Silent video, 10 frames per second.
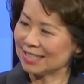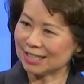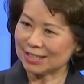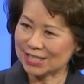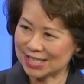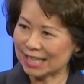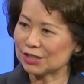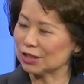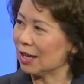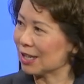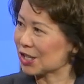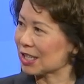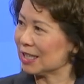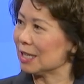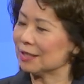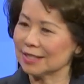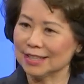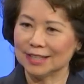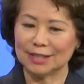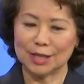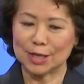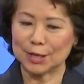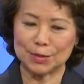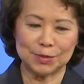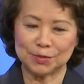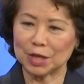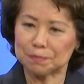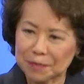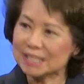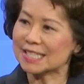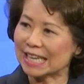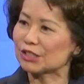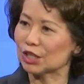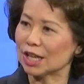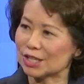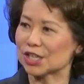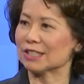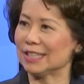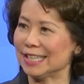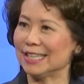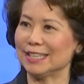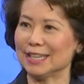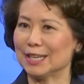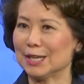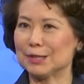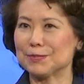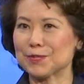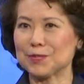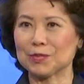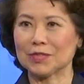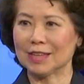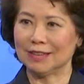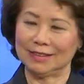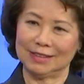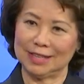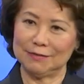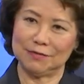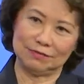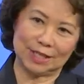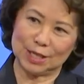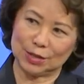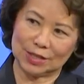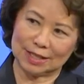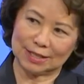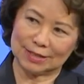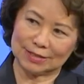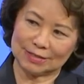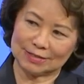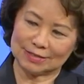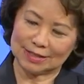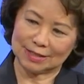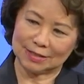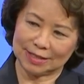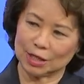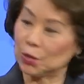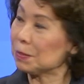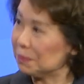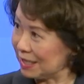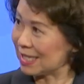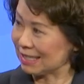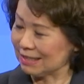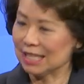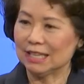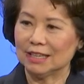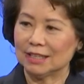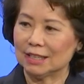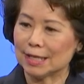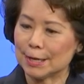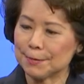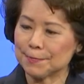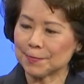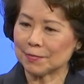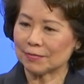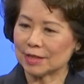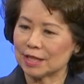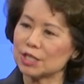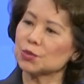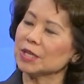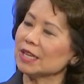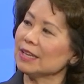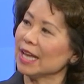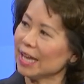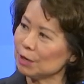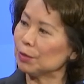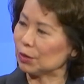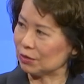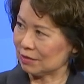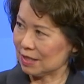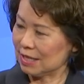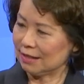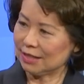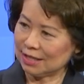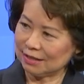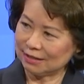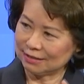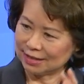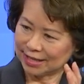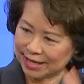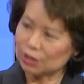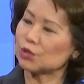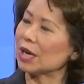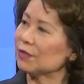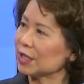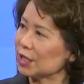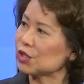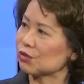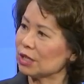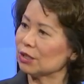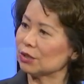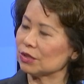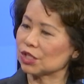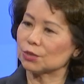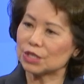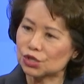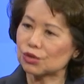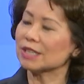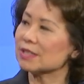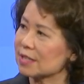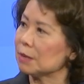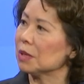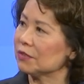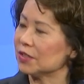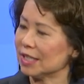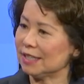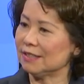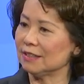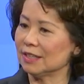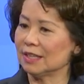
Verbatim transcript: uh, technologically, uh, the best technologically um, in, you know, uh, equipment. Um, this would enable the air traffic control to address some of the